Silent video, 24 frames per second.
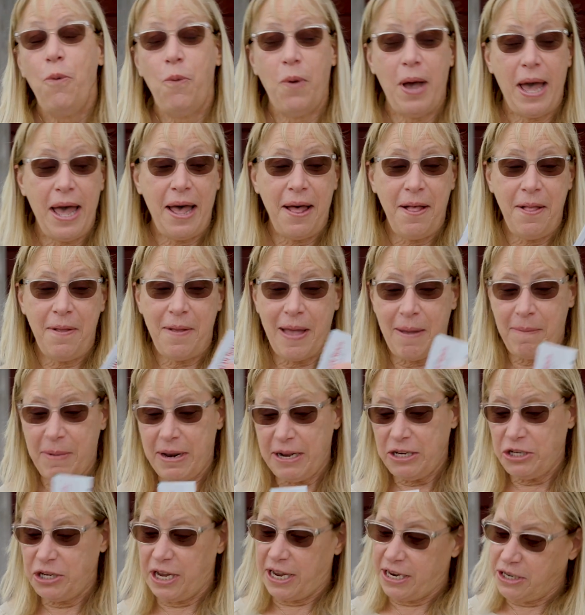Well, I'm
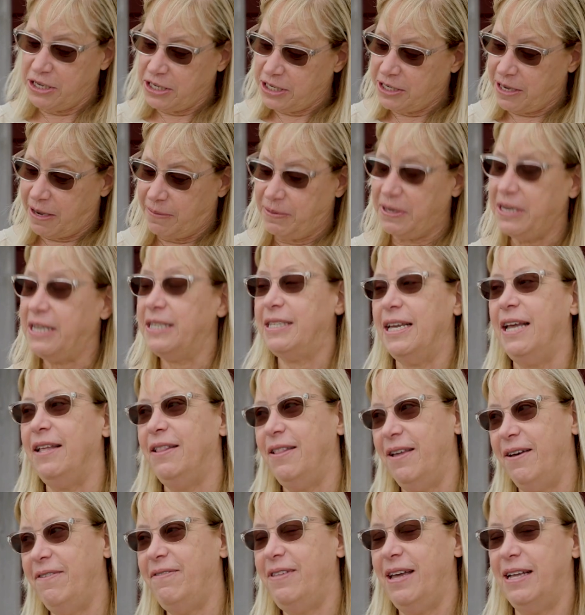going to change the subject because I
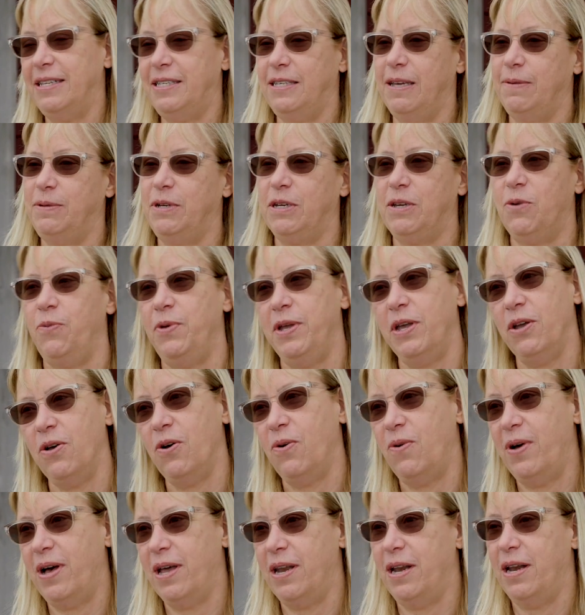love that subject and we could
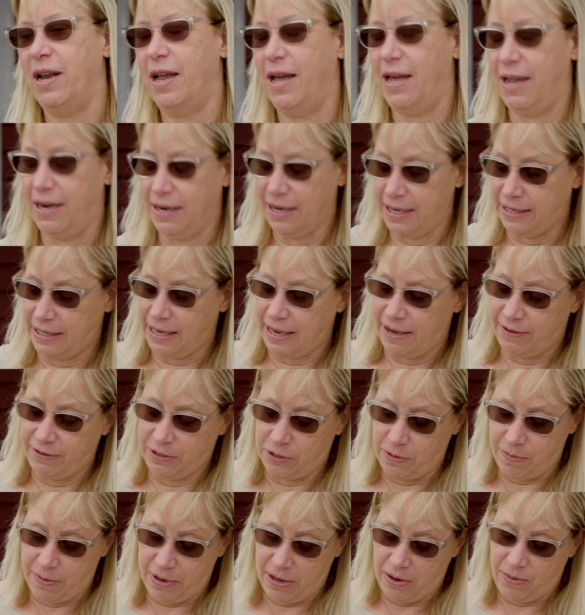go on and on because I have
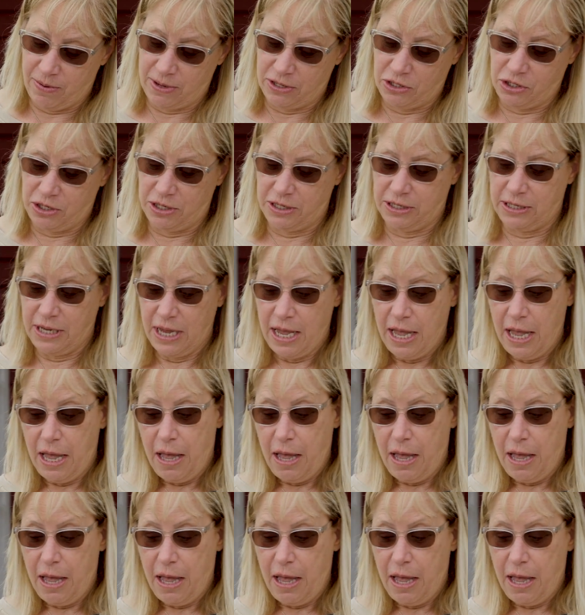so many questions.